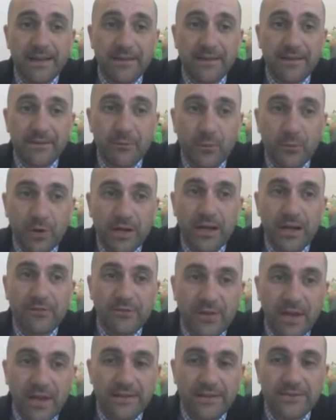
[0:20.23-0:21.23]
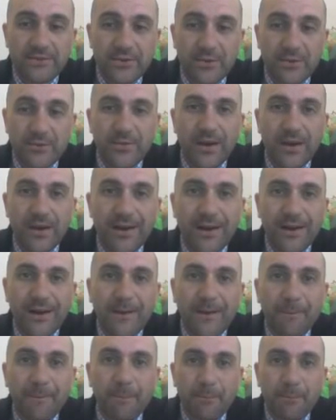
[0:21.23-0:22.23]
what I've done so
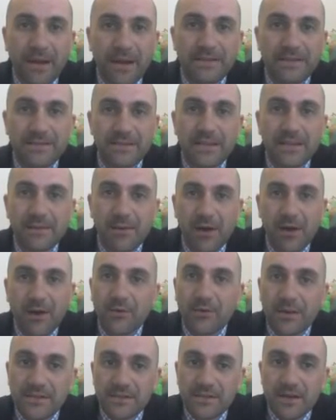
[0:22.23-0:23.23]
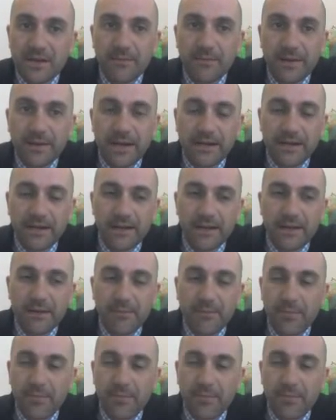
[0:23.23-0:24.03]
far might seem all crazy complicated,